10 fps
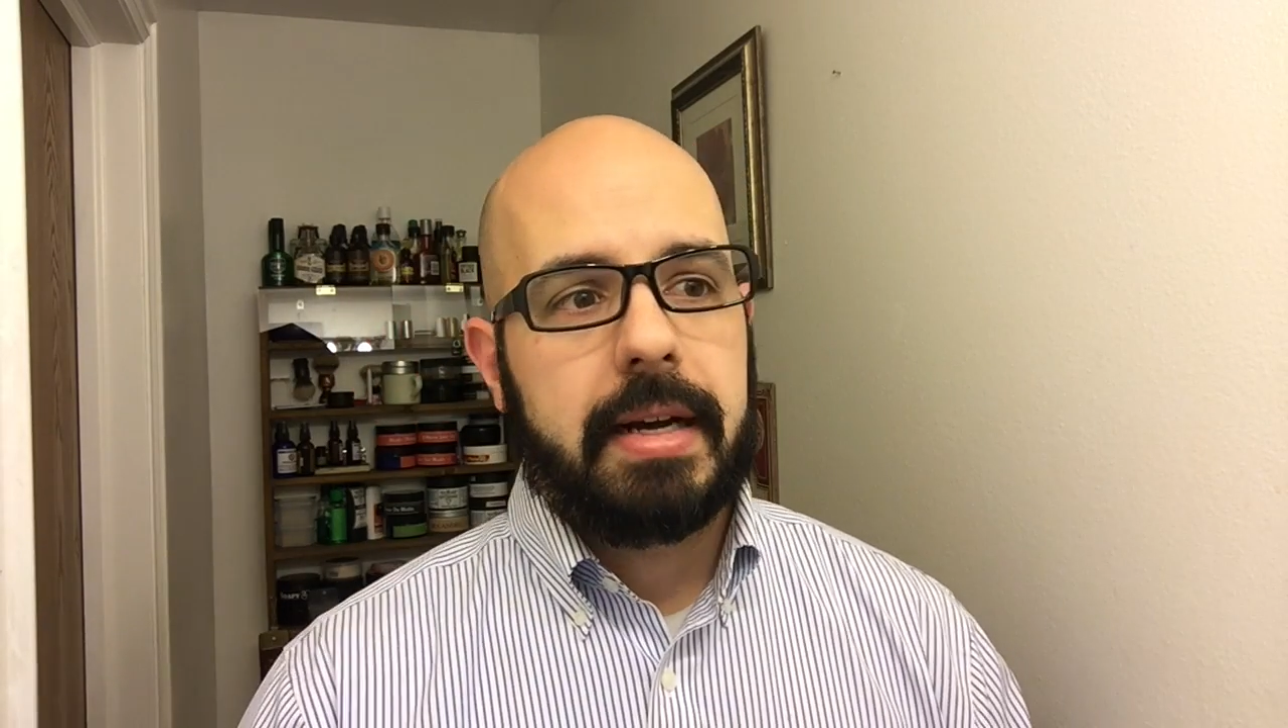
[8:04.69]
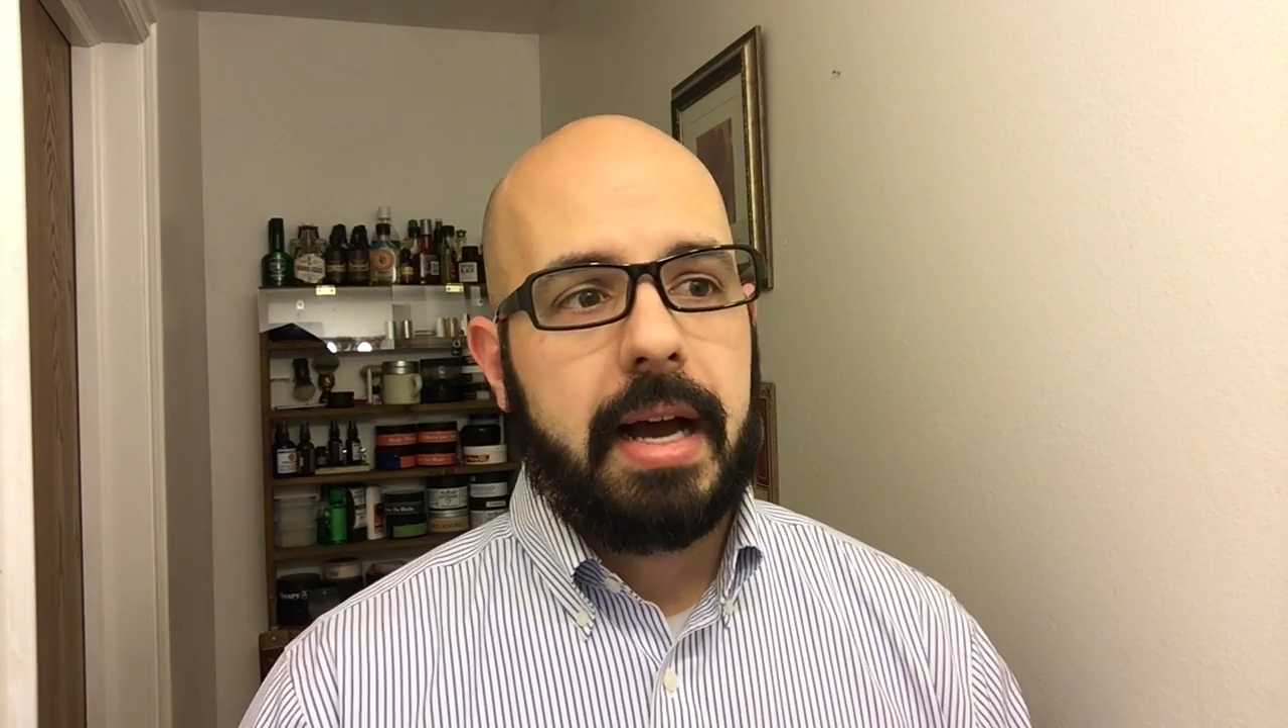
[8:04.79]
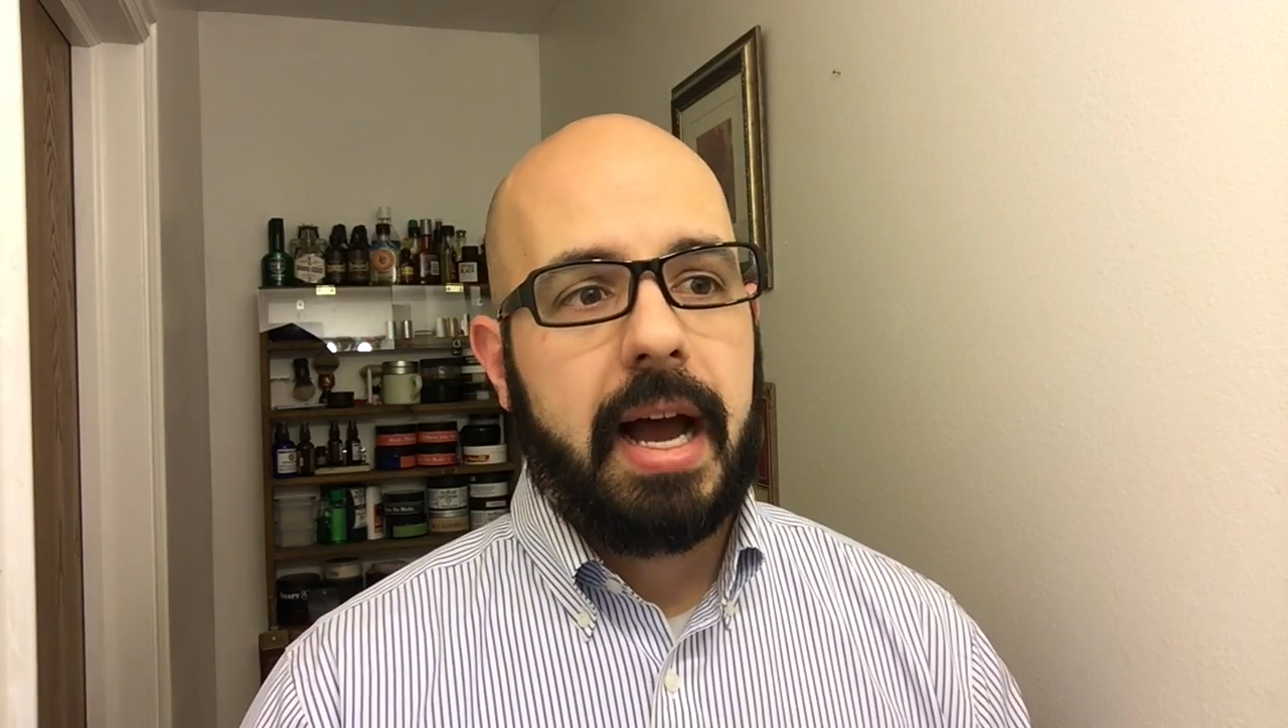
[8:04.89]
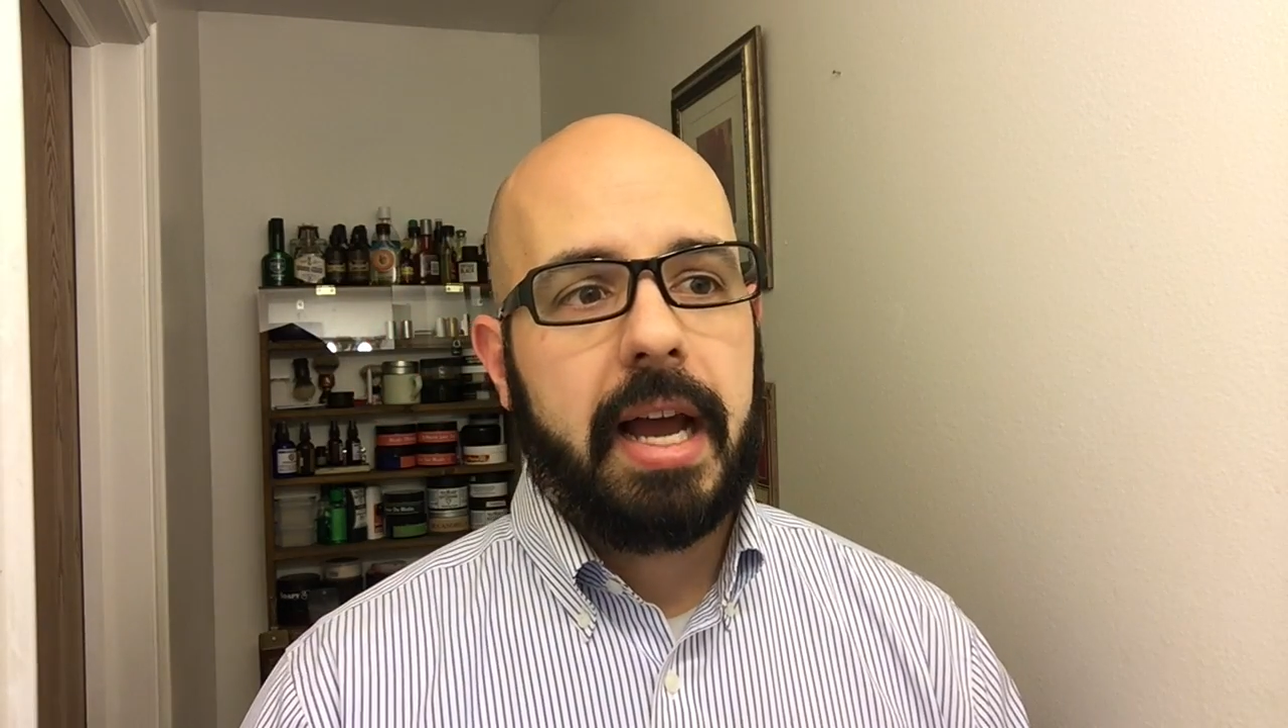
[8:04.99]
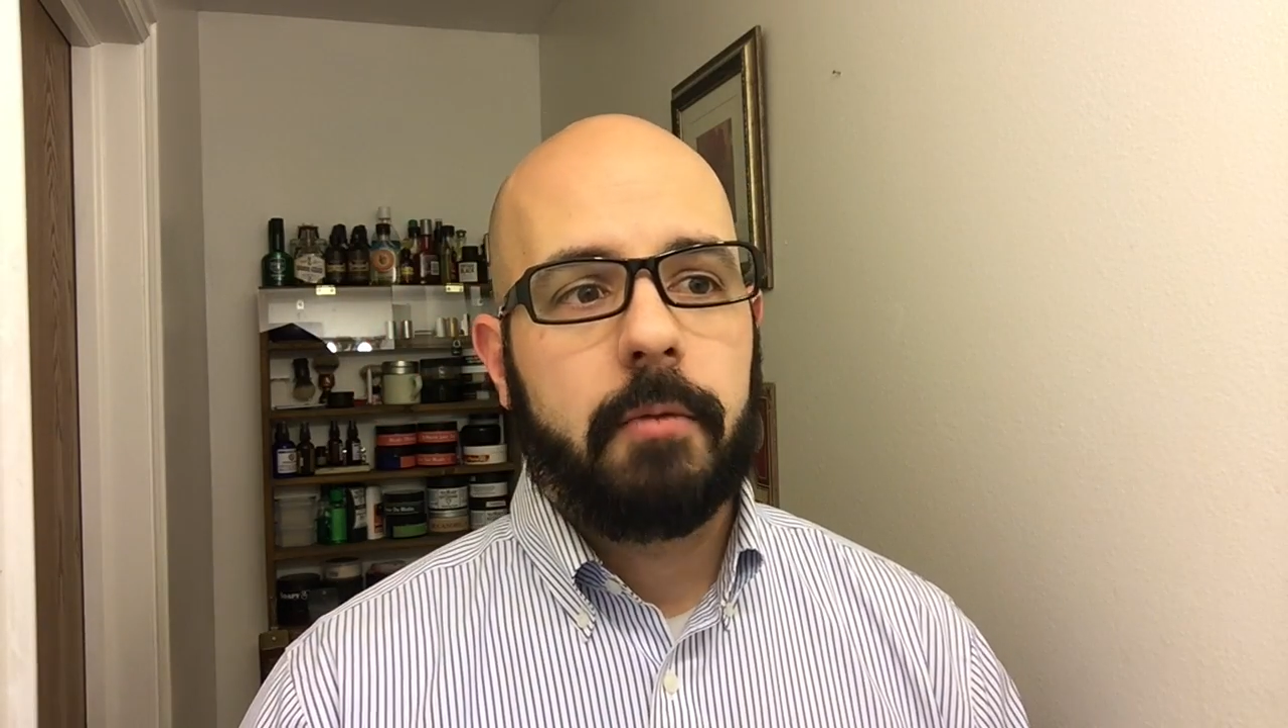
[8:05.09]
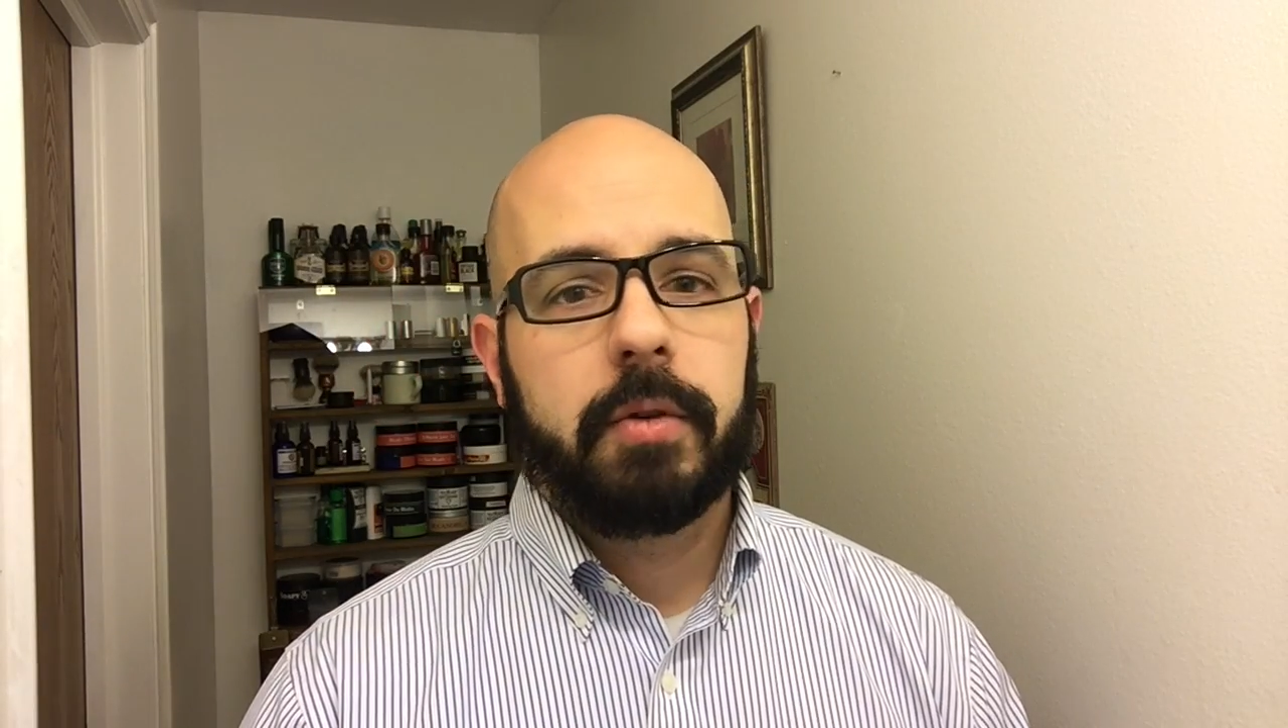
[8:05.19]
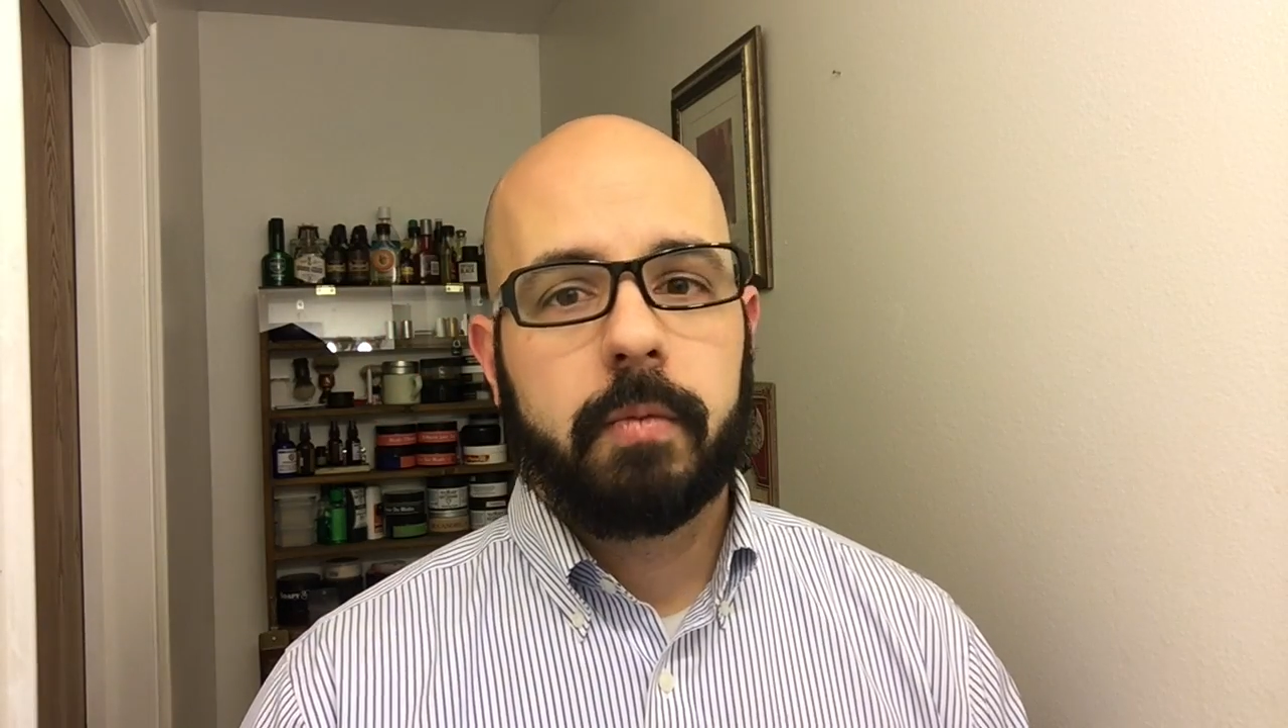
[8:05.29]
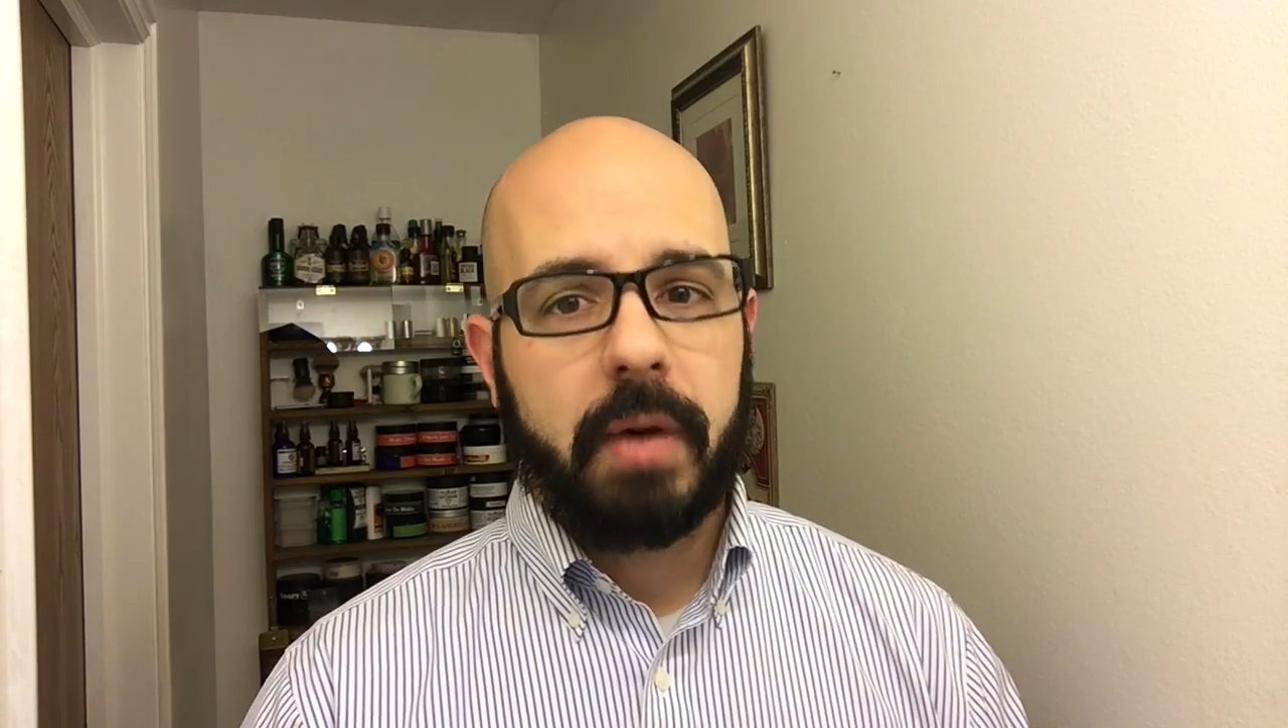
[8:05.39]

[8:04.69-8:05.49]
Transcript: I would